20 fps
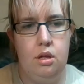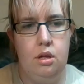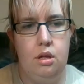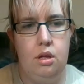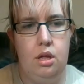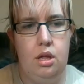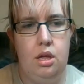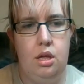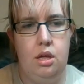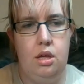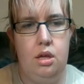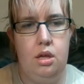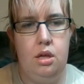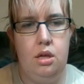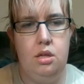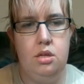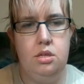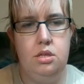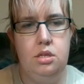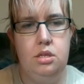
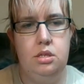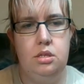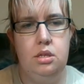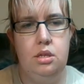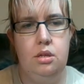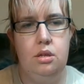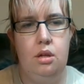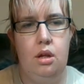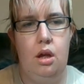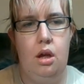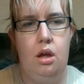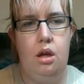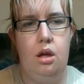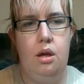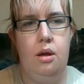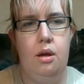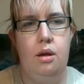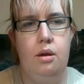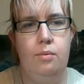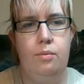Is
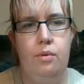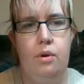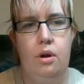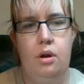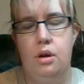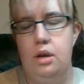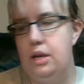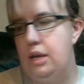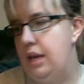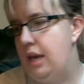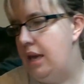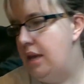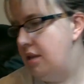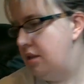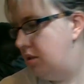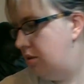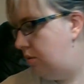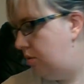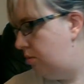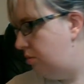a
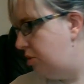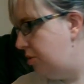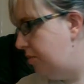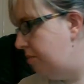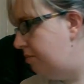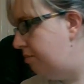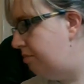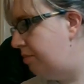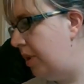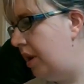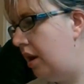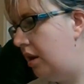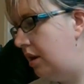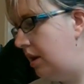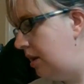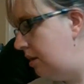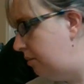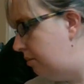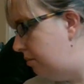kit called Burning